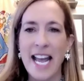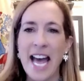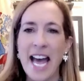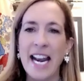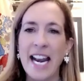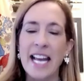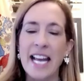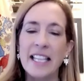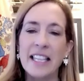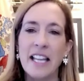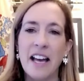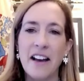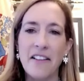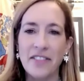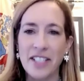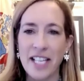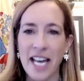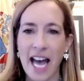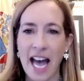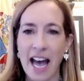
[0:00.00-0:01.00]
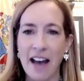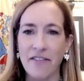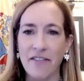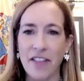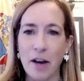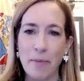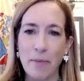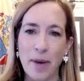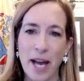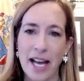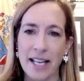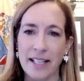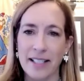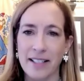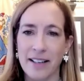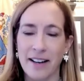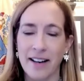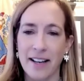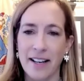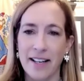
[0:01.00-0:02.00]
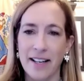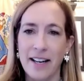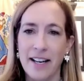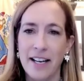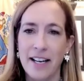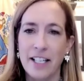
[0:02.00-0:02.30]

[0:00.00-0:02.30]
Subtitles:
And I'd love to have that passed on